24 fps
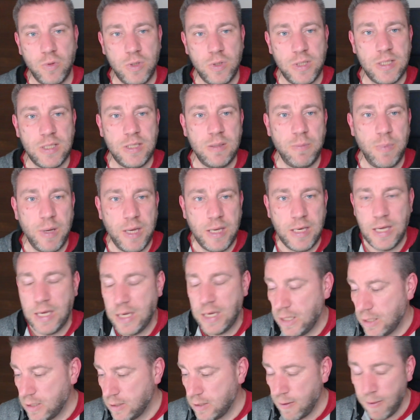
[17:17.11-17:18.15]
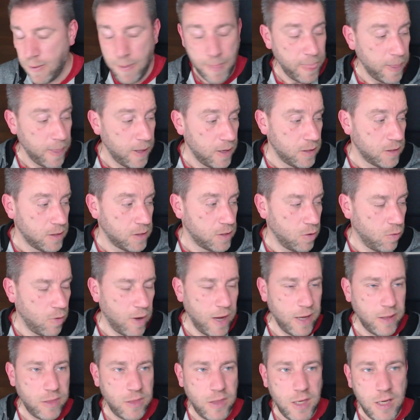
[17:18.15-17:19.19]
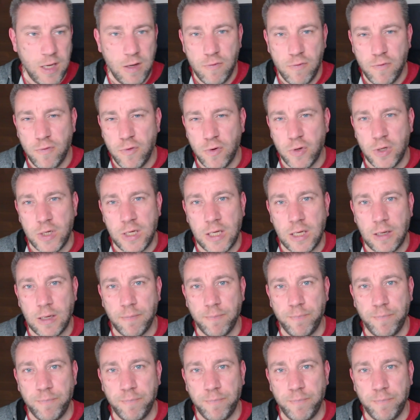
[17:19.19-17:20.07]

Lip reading: dissipate heat. So I think for the,